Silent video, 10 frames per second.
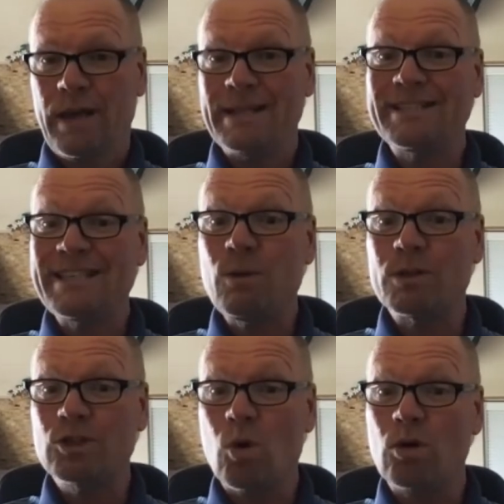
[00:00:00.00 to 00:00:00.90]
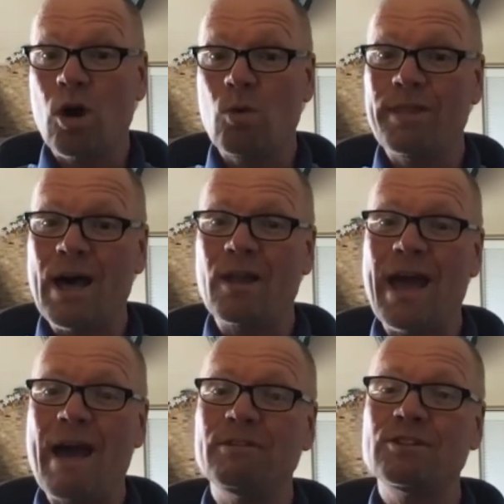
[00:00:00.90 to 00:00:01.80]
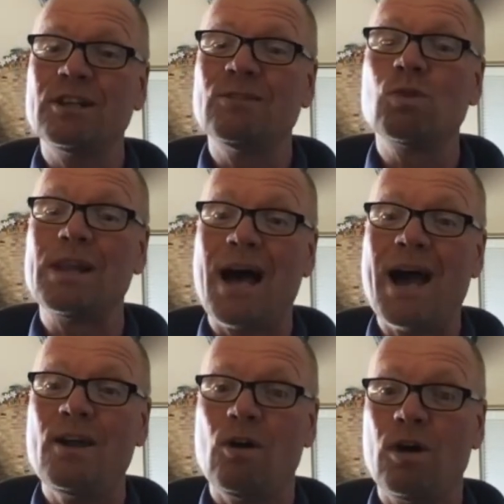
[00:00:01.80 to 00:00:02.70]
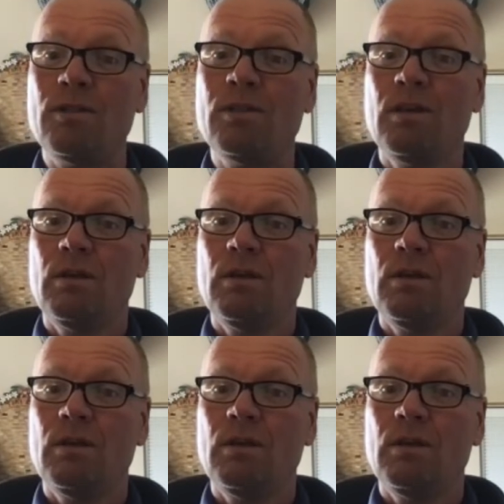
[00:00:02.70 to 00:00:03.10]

and see what's going on without having to rely on